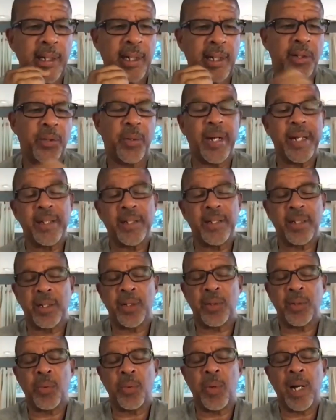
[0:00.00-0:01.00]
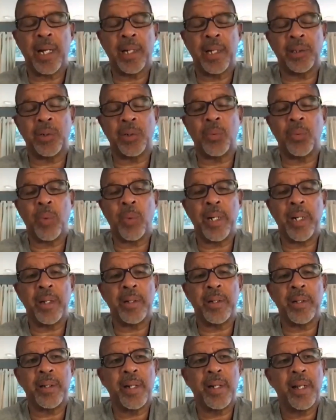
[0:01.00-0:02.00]
a crazy or wild or
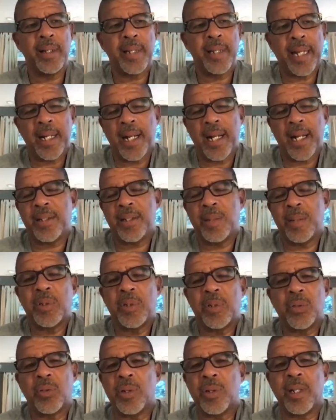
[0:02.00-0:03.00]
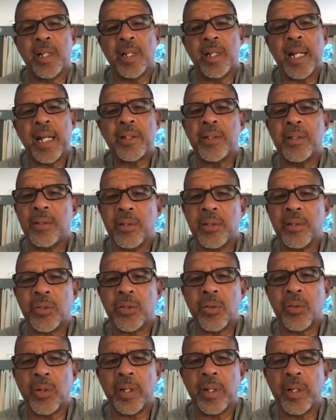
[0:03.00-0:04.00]
weird, that it had some sort of connection to the
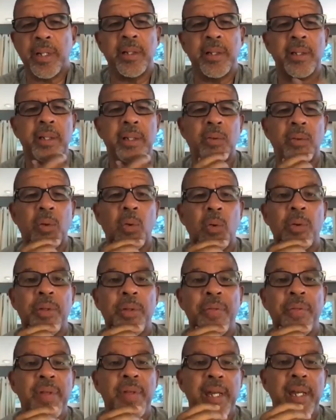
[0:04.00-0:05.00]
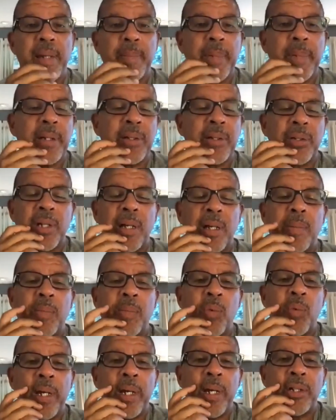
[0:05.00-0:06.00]
story and or the theme in some
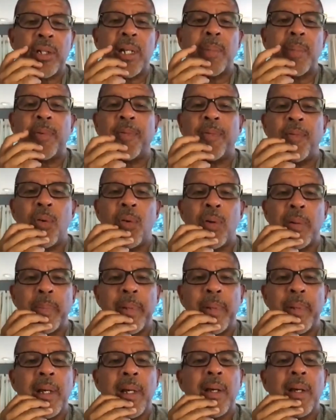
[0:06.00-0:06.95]
way, shape, or form.